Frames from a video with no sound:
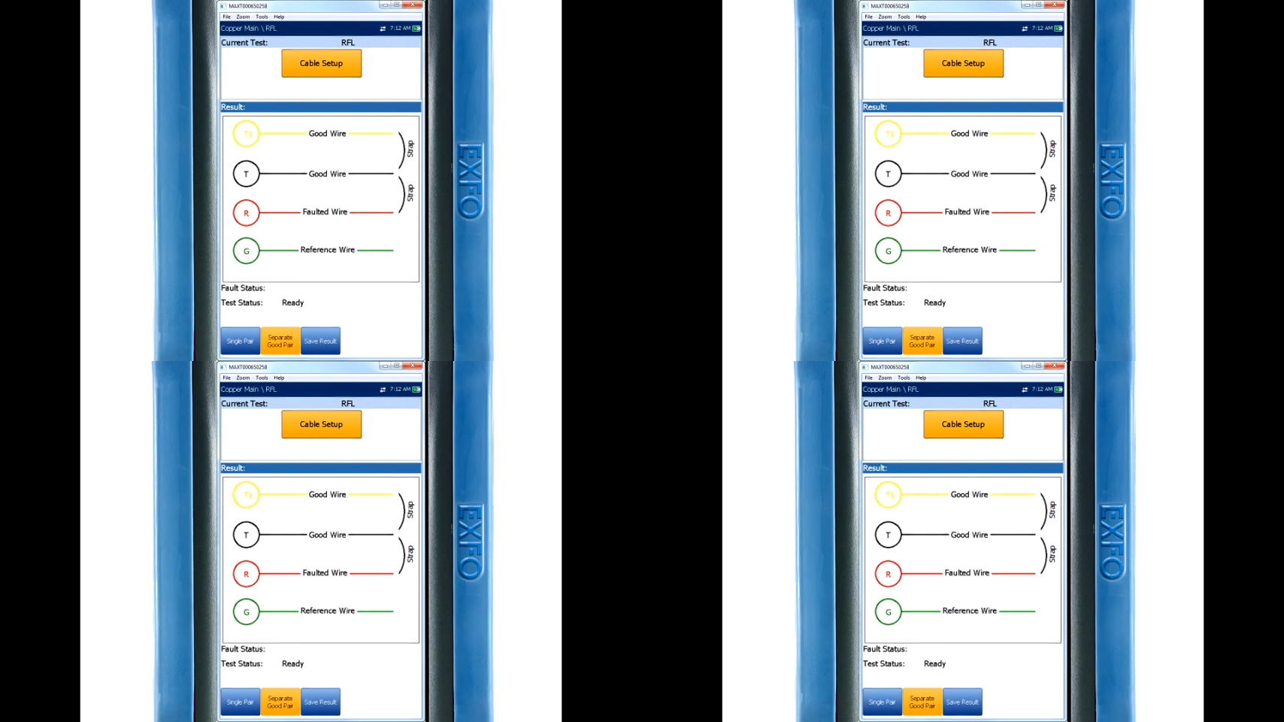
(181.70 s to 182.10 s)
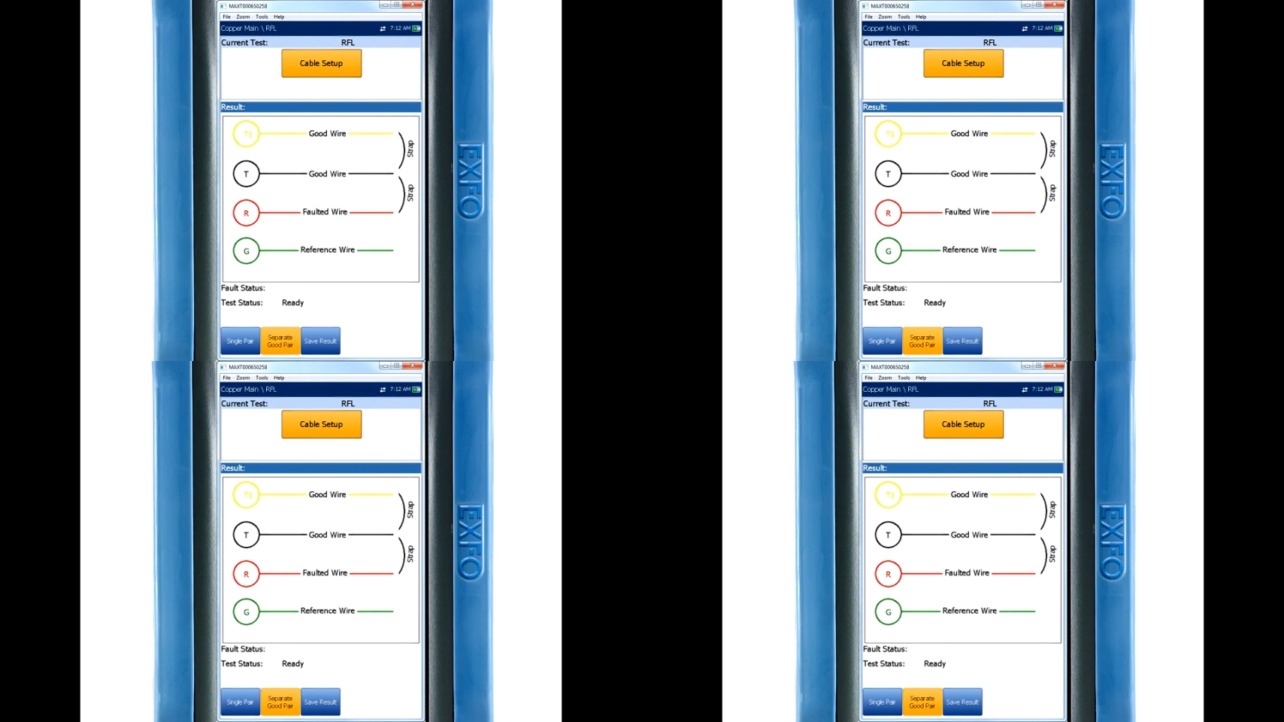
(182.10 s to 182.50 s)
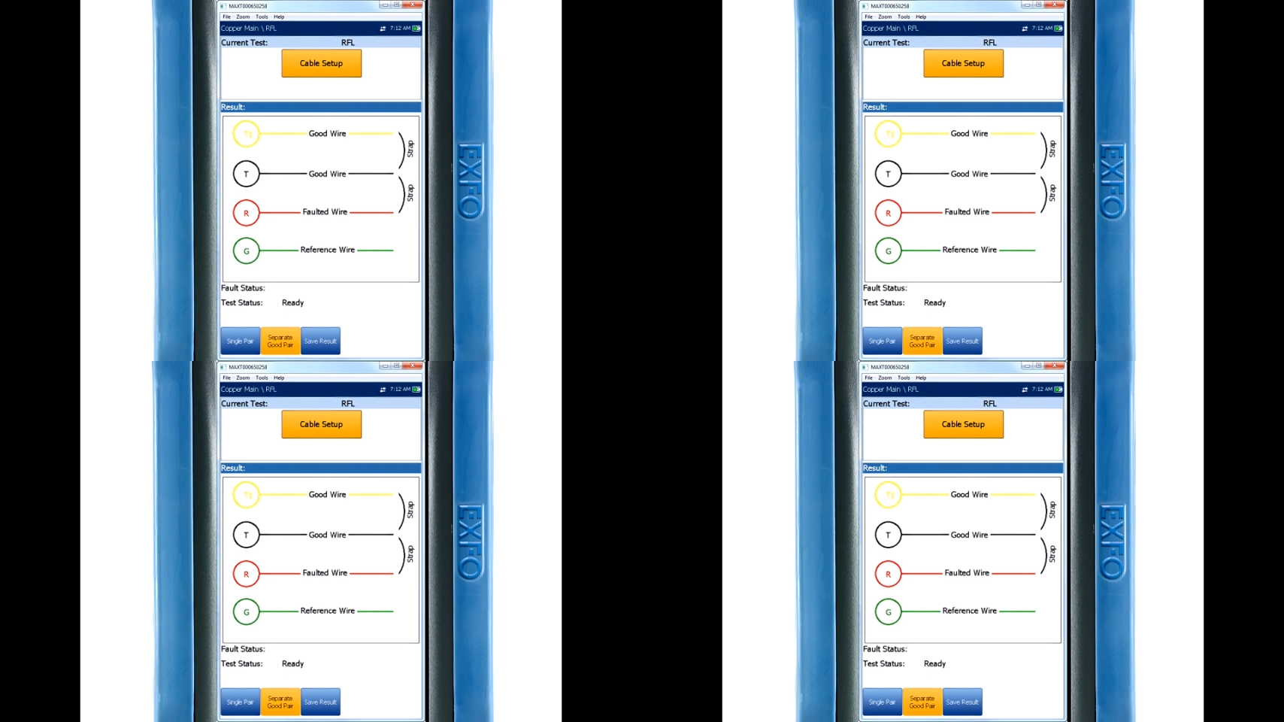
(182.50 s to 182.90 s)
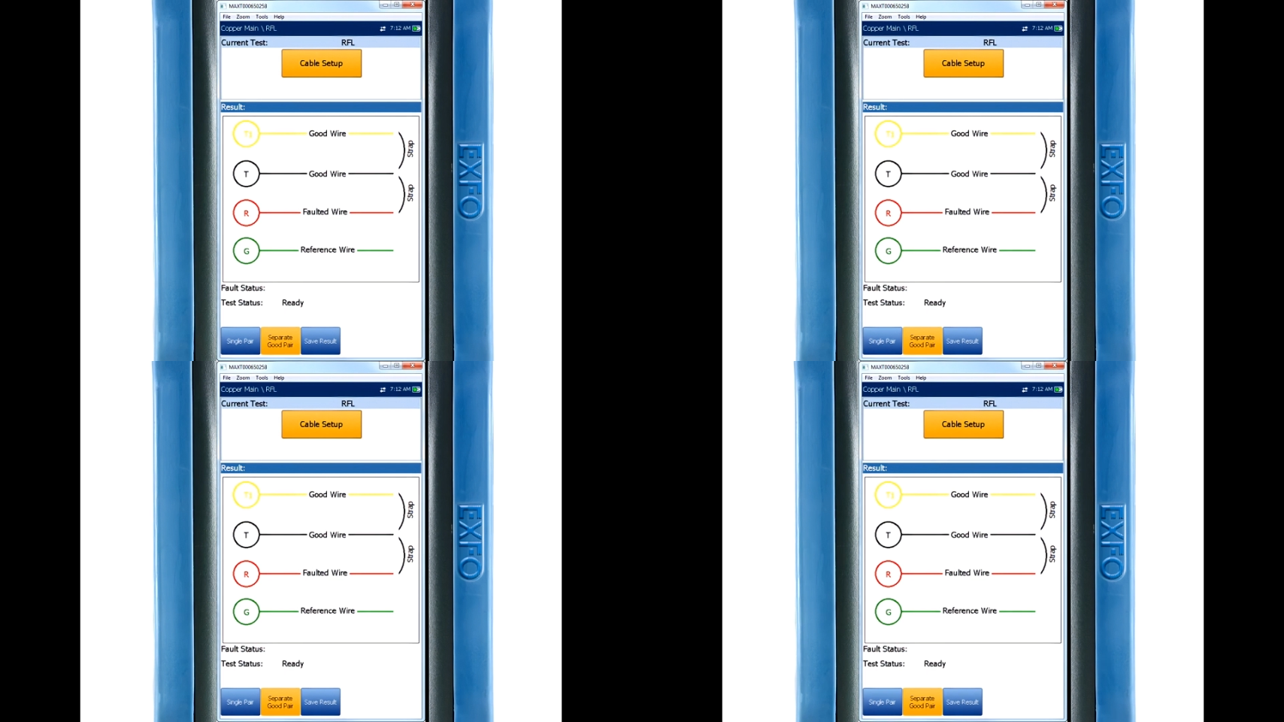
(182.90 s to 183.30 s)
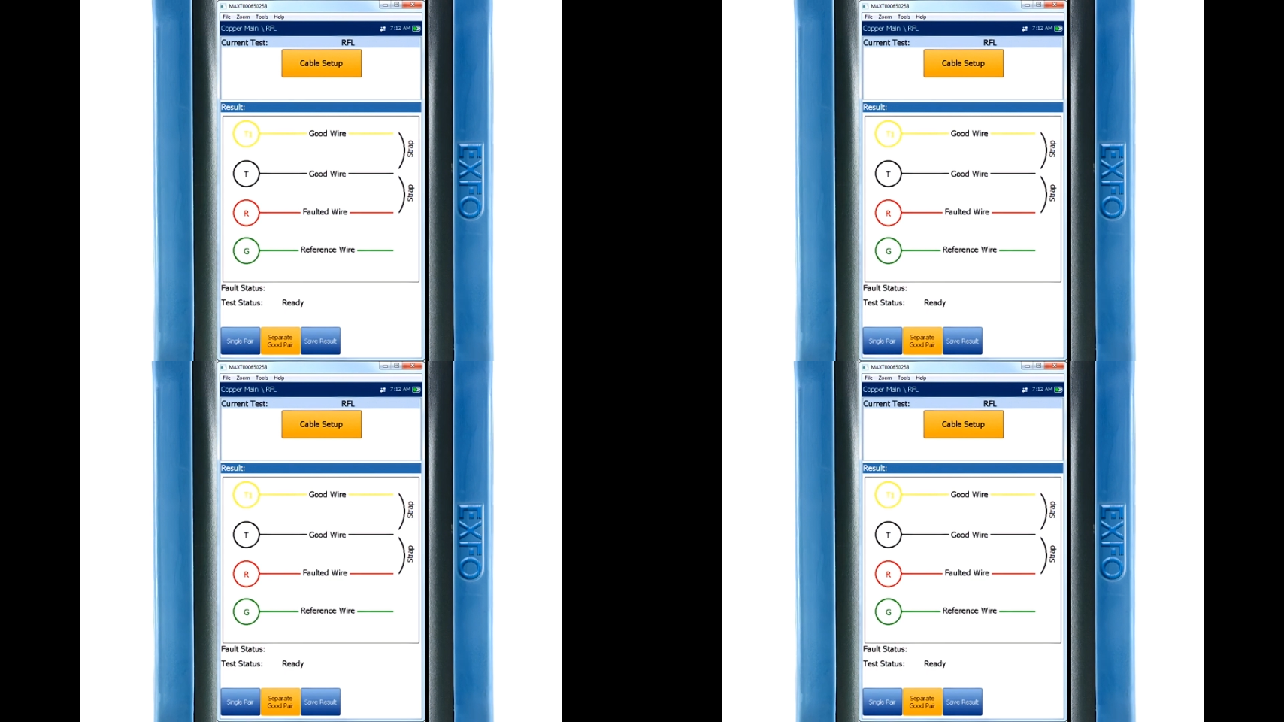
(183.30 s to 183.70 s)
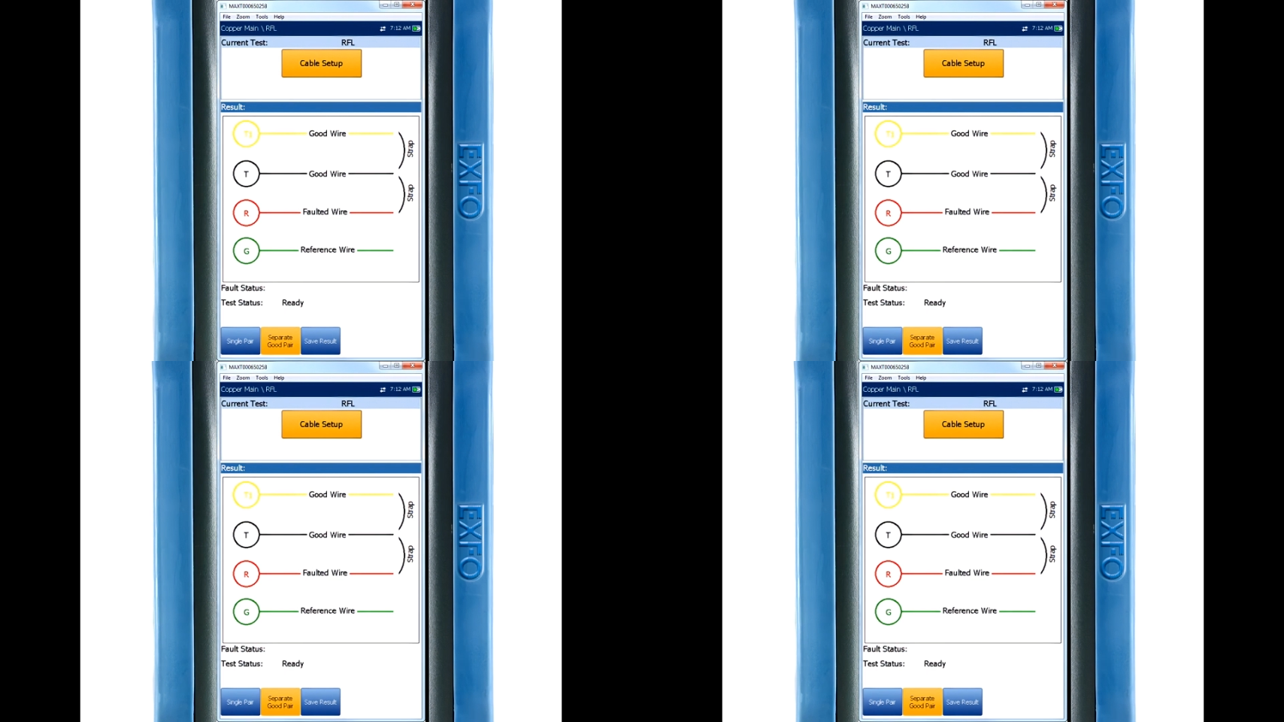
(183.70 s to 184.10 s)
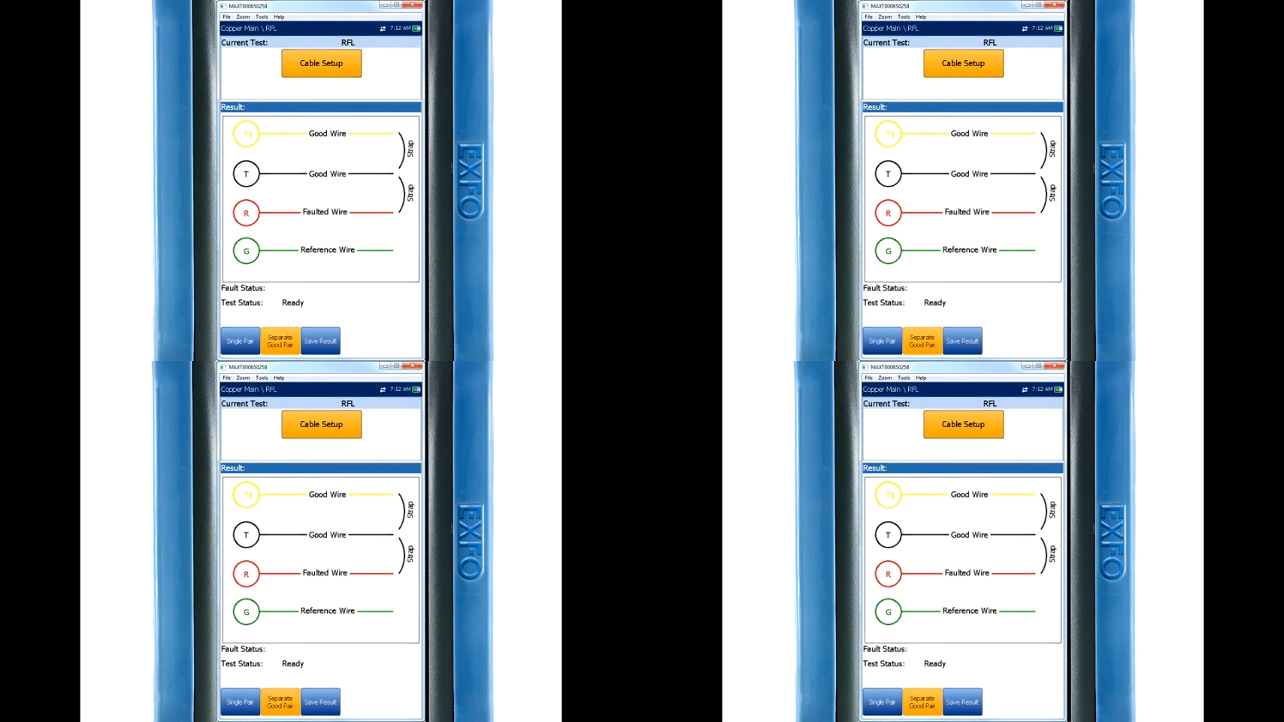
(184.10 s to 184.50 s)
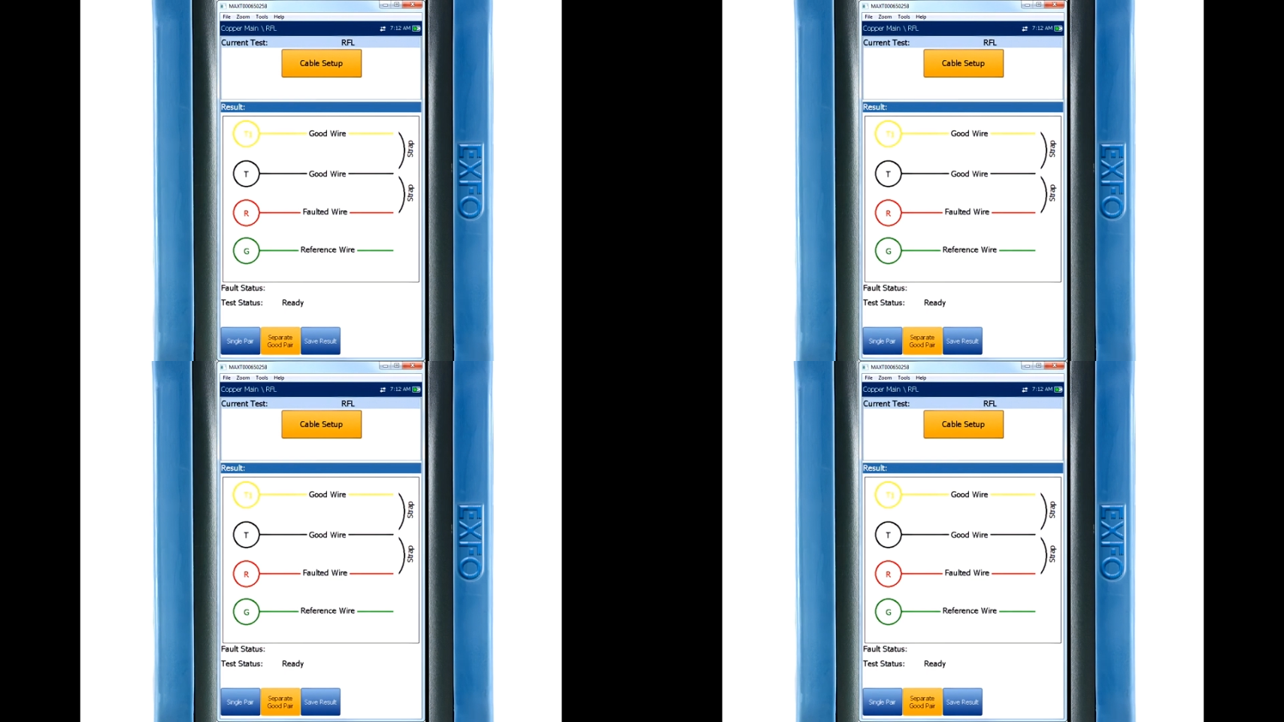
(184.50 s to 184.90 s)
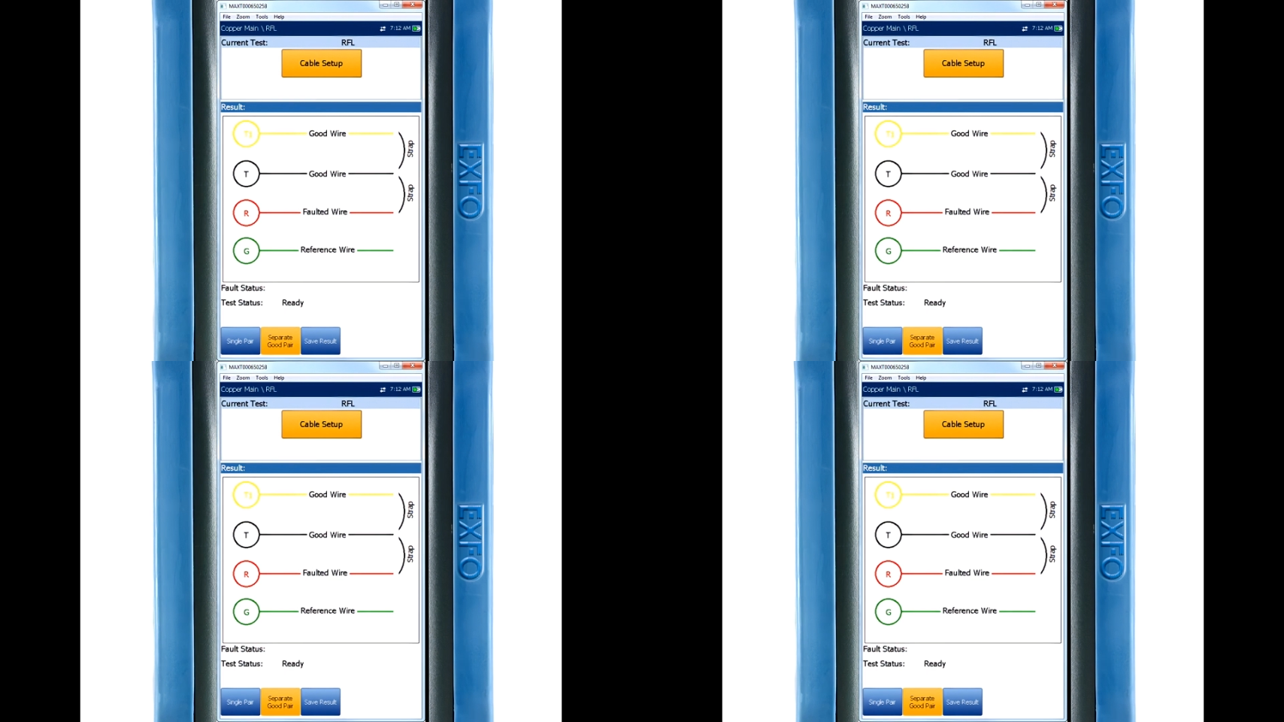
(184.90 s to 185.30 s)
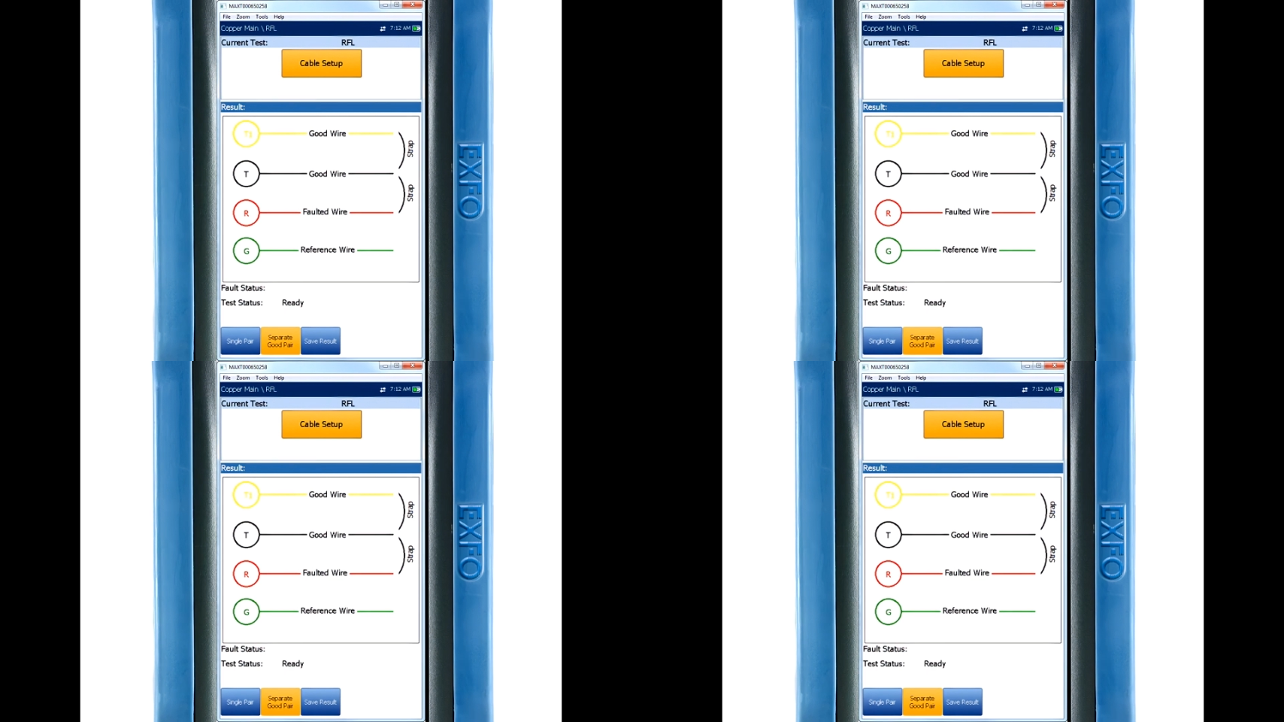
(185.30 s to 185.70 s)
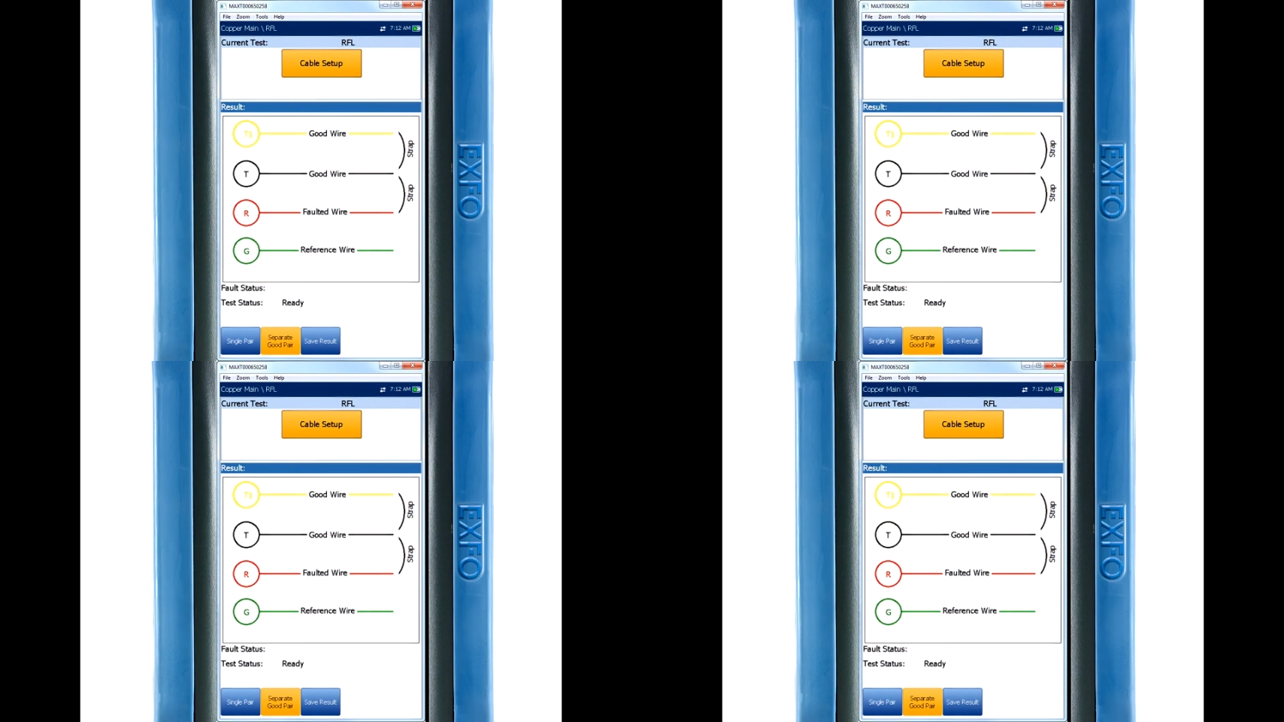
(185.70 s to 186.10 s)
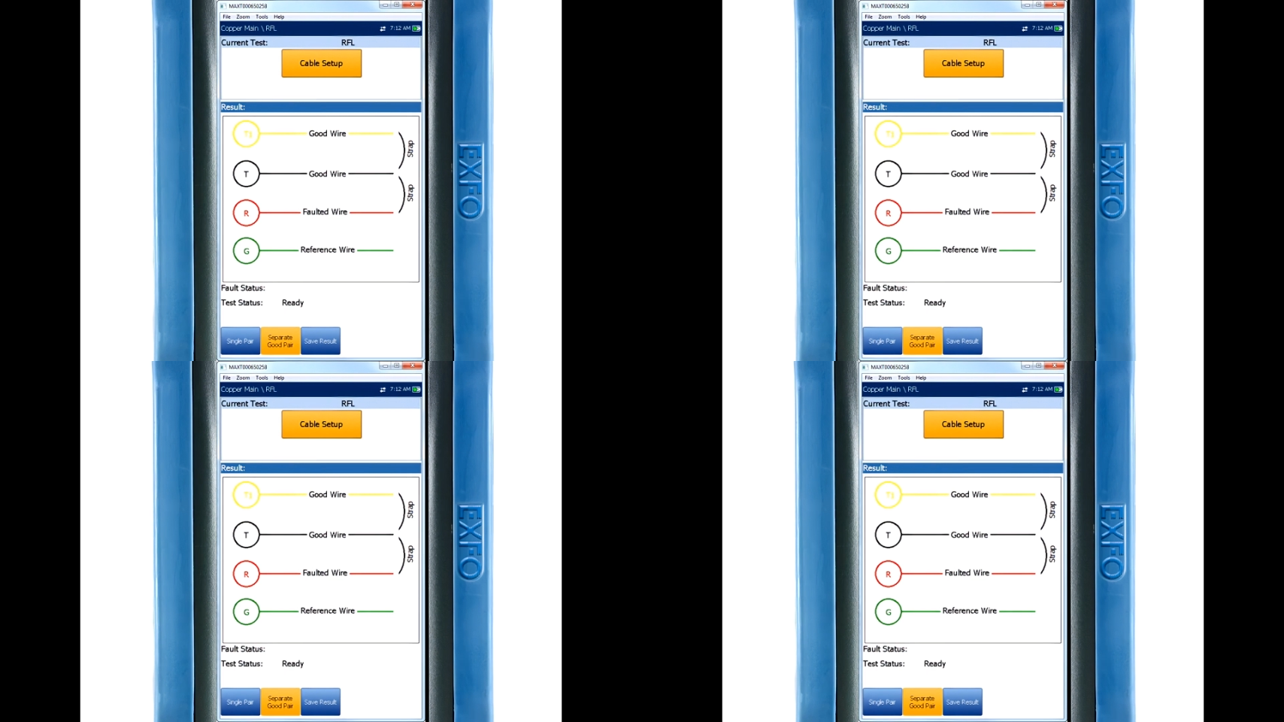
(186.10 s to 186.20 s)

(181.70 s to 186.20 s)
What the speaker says: (no speaker visible)